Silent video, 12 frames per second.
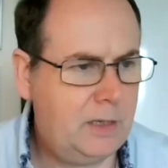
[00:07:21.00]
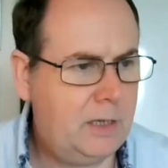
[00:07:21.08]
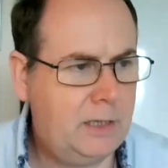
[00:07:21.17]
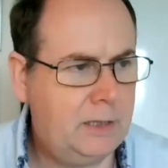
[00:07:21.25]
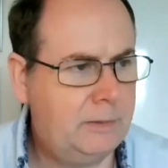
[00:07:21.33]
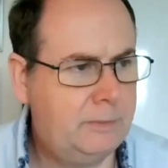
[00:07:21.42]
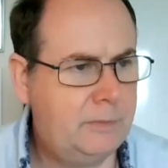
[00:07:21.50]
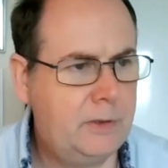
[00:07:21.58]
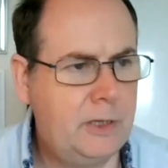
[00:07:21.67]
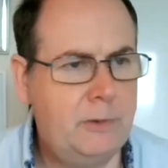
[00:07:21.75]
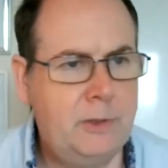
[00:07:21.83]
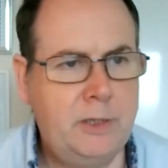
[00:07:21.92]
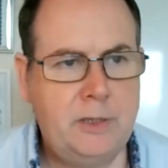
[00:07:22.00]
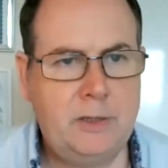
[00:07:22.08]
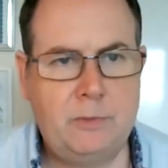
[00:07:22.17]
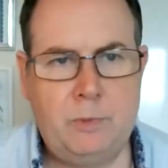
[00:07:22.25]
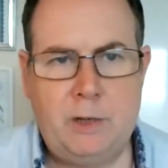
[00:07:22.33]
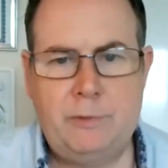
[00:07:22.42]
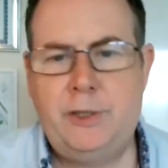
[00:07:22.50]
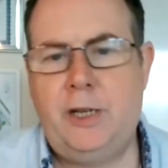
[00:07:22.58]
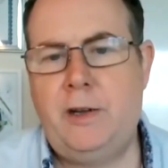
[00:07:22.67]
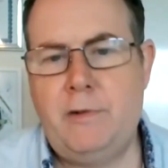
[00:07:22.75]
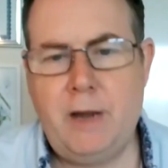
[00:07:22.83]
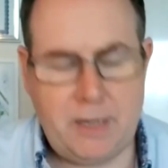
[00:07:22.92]
There was Wealth
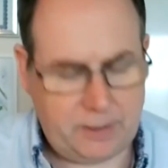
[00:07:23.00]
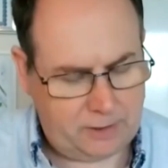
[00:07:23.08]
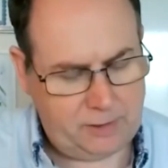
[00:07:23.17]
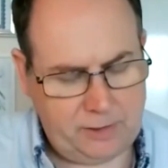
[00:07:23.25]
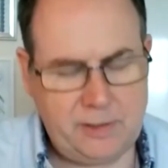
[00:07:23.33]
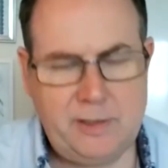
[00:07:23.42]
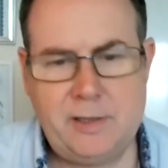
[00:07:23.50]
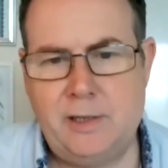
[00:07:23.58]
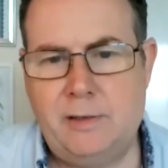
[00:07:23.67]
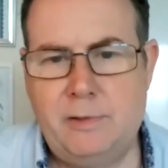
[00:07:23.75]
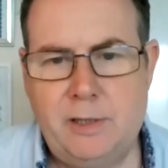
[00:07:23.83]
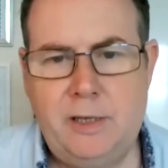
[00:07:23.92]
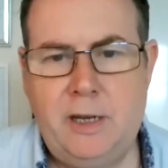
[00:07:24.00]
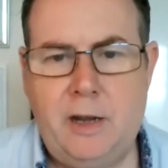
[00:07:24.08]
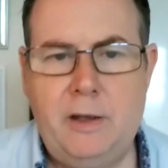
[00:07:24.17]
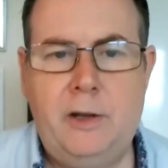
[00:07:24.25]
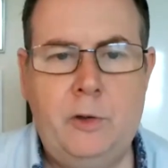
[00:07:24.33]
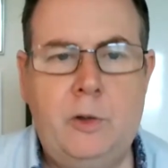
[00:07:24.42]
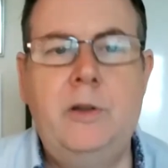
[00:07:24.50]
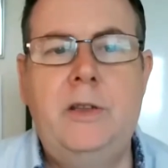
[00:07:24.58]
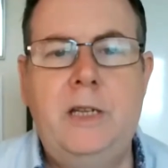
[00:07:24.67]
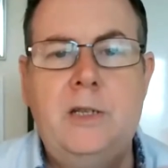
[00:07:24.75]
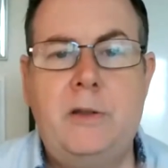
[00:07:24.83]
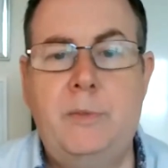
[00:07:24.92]
Generators, there were, you know, and all of
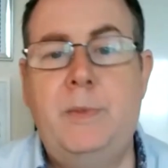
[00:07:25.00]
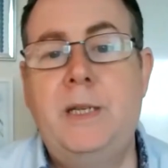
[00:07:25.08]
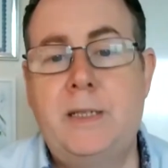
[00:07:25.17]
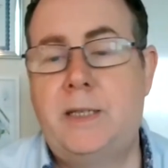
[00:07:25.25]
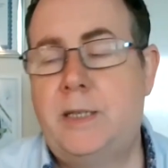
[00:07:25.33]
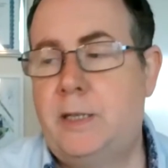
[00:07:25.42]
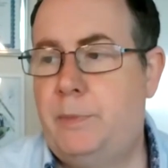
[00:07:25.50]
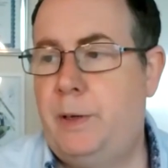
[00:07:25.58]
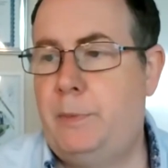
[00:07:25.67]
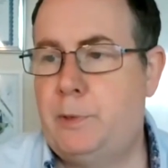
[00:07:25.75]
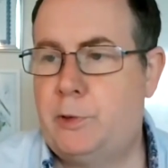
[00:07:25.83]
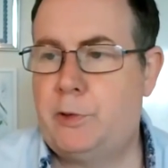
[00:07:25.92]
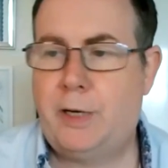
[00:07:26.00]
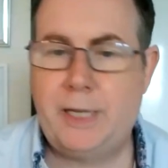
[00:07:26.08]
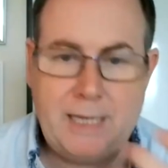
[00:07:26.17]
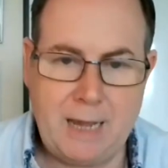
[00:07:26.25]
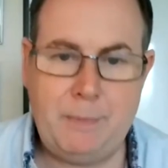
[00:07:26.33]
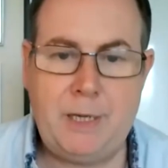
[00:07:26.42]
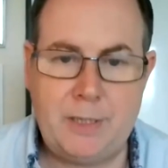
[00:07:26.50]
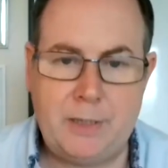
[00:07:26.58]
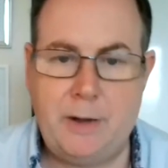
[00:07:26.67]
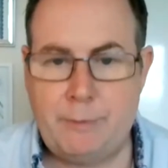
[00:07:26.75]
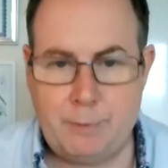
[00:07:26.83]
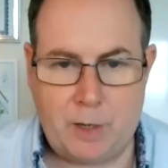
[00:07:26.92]
these other businesses that people are trying to get me to
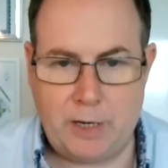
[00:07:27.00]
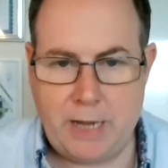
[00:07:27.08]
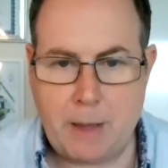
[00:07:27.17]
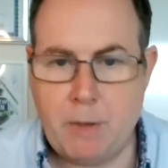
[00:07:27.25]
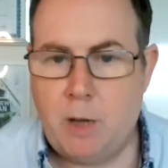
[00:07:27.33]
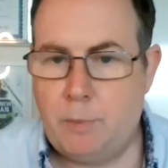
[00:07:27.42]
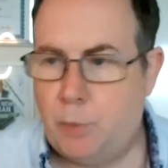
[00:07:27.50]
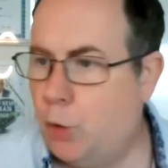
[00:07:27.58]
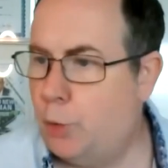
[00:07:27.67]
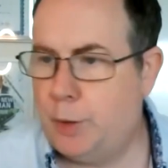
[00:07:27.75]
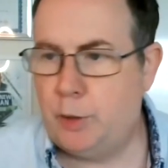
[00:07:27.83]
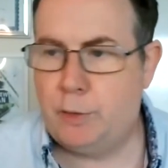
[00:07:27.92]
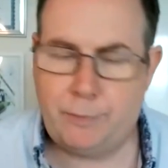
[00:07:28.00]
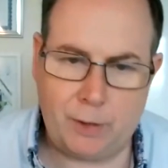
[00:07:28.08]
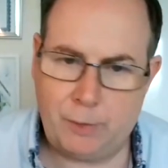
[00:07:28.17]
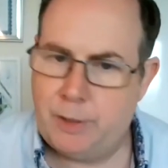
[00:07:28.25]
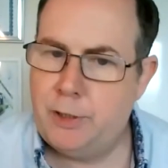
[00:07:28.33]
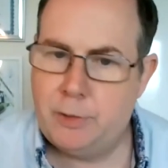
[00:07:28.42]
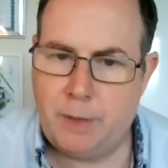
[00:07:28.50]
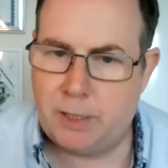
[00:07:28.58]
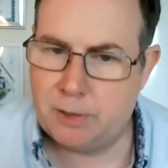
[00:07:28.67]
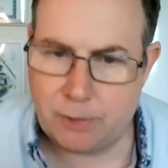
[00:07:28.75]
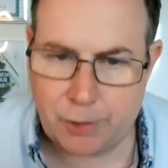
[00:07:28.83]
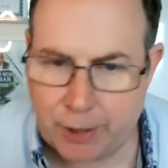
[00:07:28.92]
go from IM. Paul, you're following, you
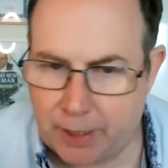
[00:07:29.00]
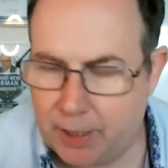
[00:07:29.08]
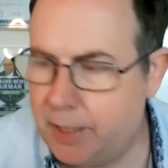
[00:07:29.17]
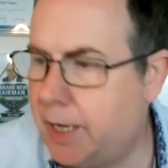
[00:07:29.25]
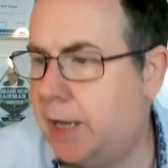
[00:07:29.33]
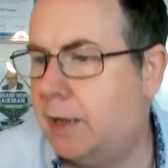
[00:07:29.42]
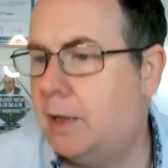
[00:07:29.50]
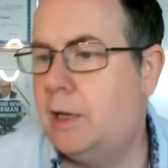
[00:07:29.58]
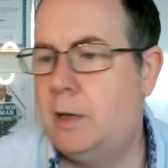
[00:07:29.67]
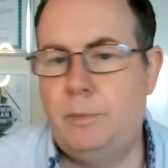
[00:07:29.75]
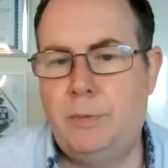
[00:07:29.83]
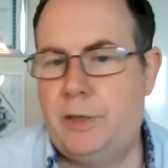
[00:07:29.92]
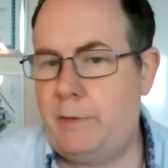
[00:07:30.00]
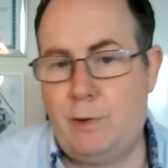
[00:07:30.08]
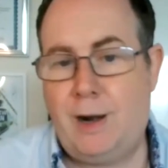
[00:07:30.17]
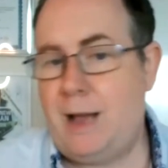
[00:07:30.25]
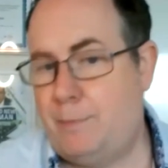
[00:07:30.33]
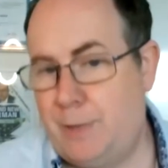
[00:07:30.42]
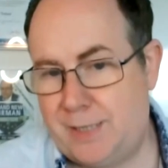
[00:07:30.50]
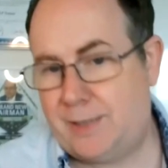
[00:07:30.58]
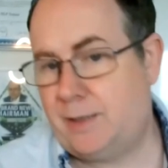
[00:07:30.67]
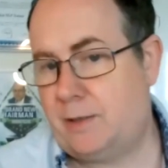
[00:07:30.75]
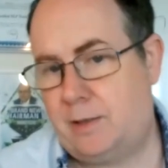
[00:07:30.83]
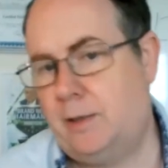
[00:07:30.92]
make such a killing here. They were out of
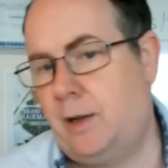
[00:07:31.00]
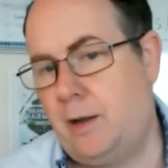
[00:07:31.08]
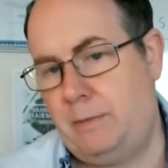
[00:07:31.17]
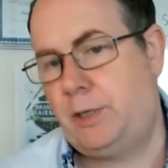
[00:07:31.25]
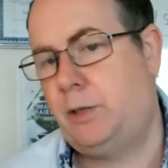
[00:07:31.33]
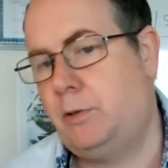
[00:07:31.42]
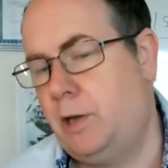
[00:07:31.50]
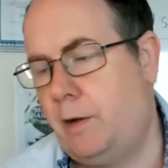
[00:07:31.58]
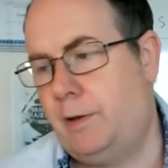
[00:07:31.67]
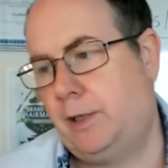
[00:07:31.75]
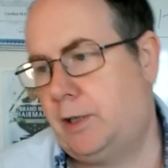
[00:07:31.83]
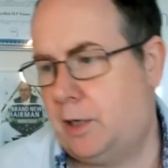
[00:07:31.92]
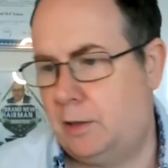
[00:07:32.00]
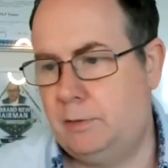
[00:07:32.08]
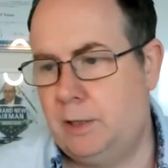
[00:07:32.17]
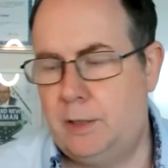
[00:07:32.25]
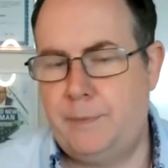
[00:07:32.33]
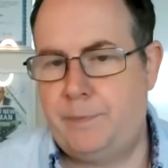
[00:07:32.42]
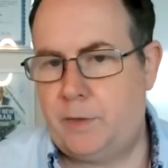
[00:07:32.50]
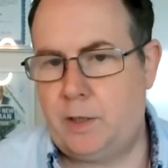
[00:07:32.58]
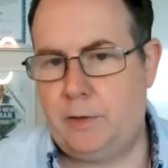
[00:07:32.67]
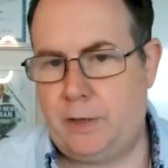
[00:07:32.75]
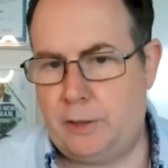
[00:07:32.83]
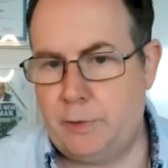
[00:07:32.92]
business and I am still going. So
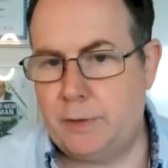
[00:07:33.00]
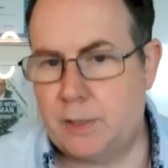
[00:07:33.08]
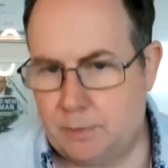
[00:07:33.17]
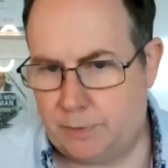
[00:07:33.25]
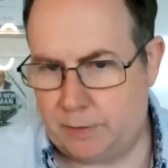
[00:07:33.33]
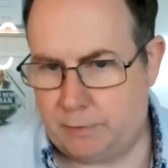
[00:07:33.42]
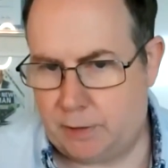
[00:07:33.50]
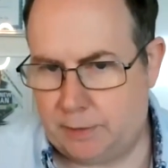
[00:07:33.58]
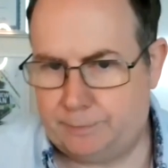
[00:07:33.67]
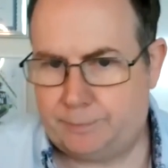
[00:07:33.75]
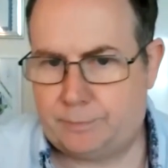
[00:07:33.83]
they're doing something right.